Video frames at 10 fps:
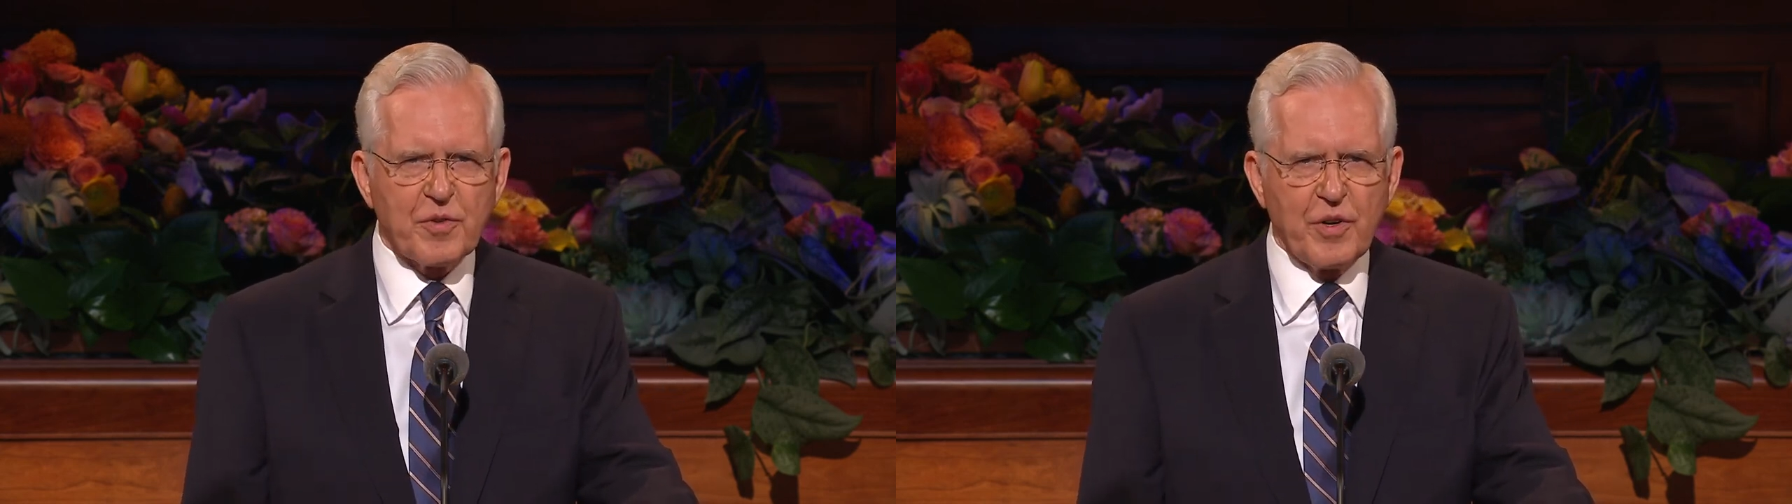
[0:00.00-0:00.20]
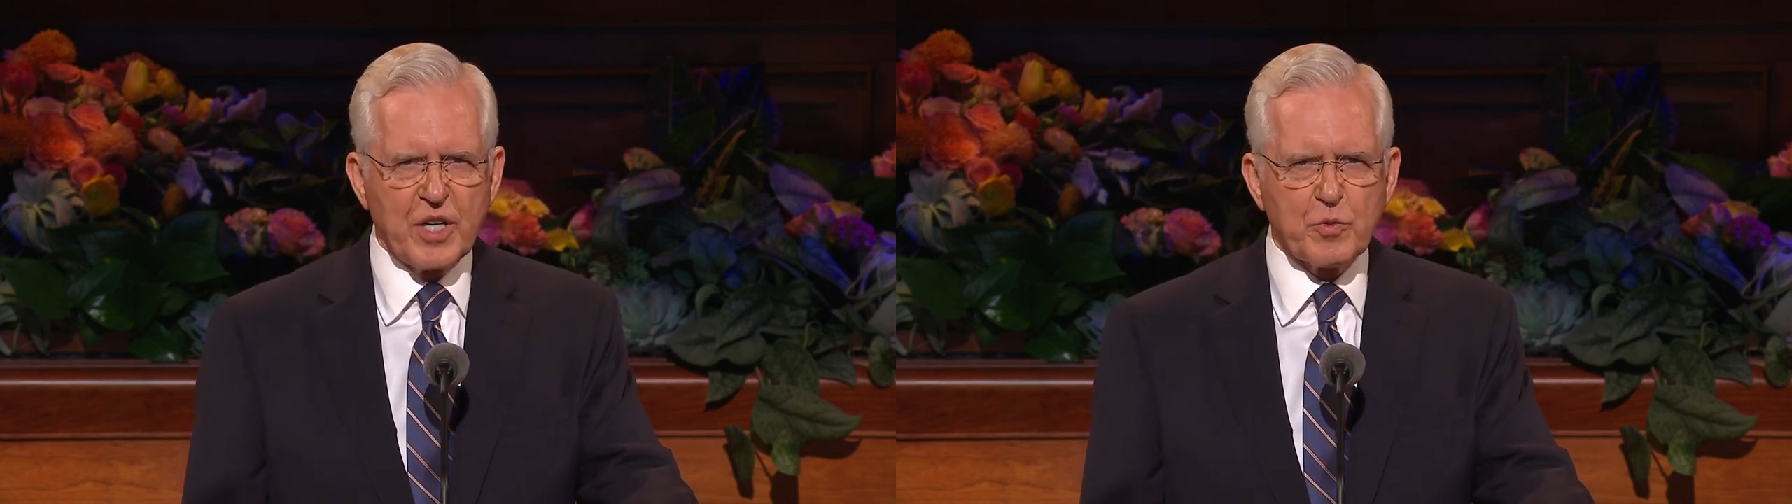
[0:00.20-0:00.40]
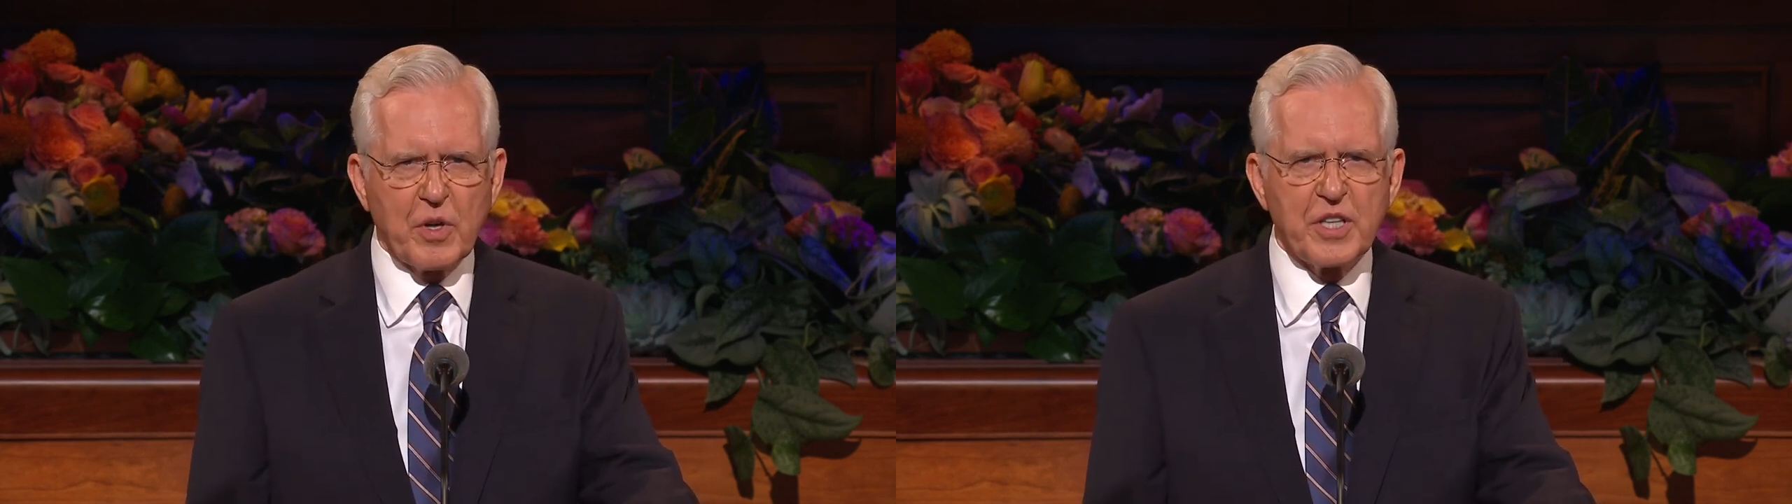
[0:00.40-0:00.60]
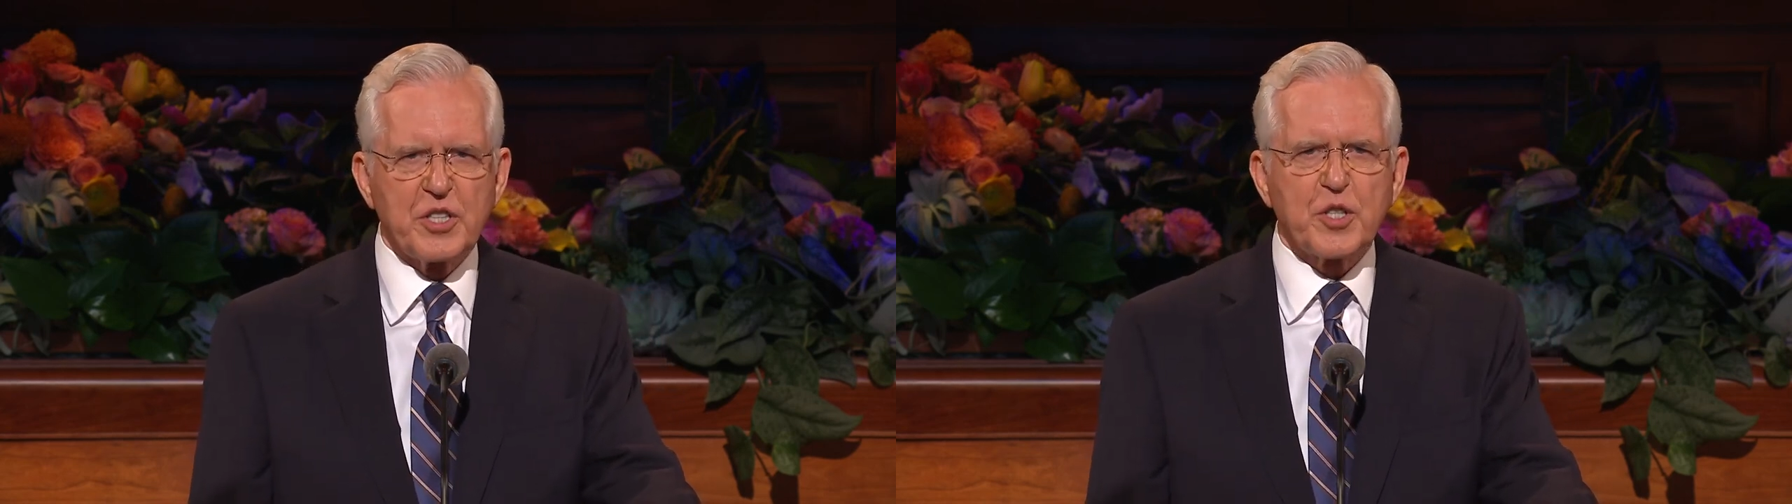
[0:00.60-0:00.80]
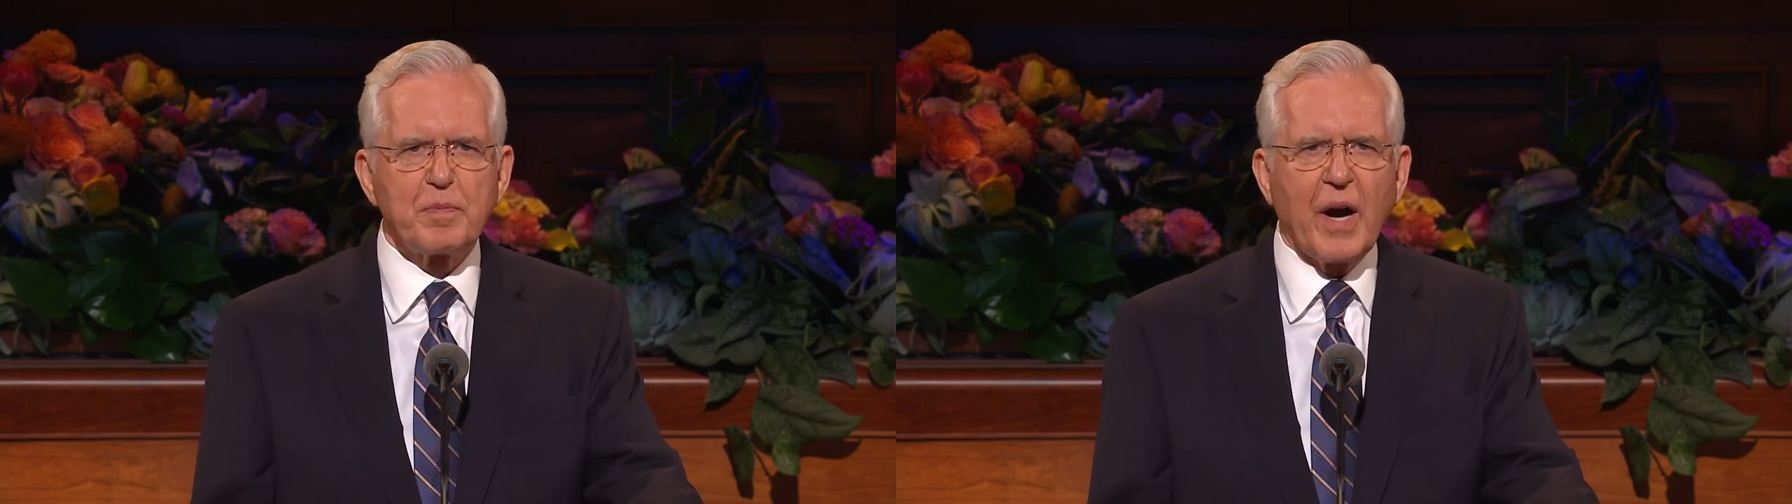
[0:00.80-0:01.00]
for us will
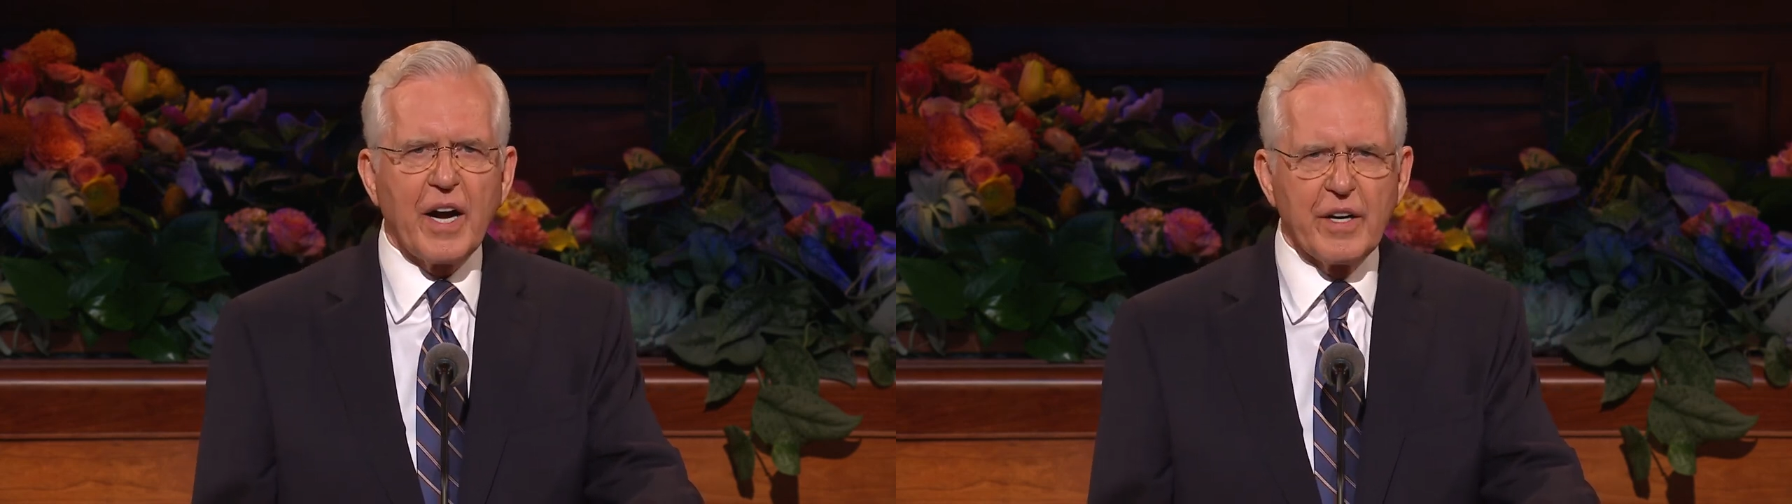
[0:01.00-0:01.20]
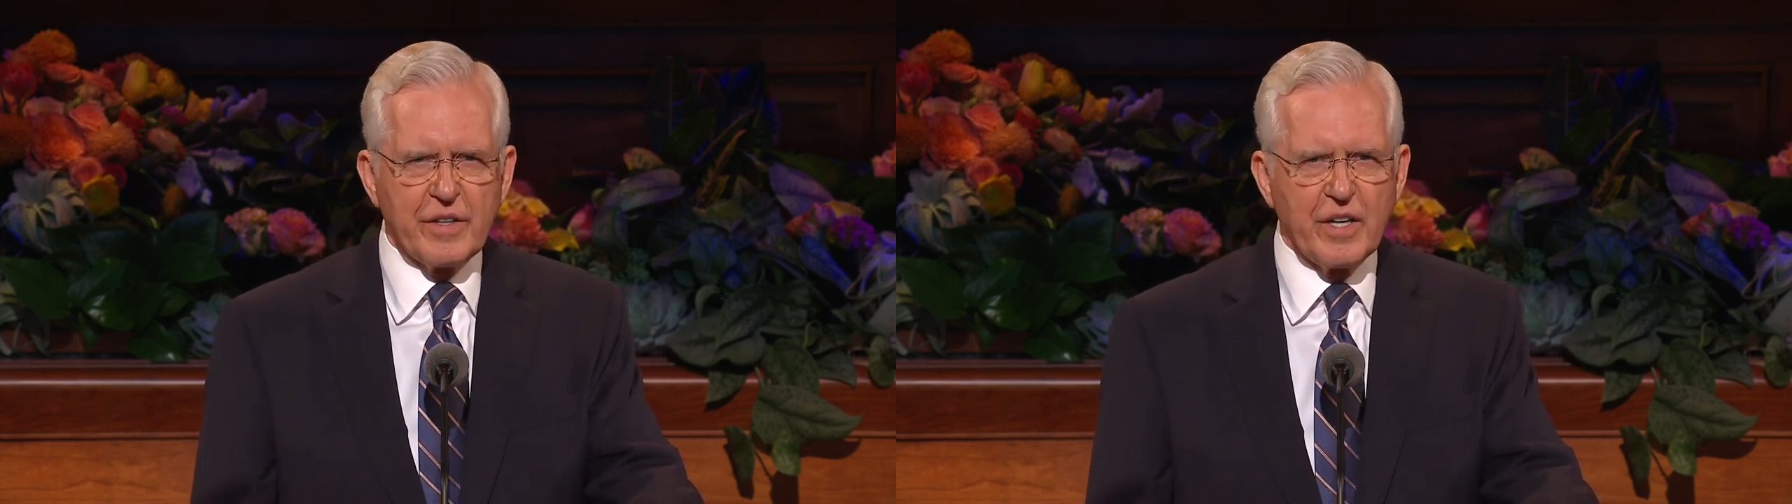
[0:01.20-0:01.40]
inspire,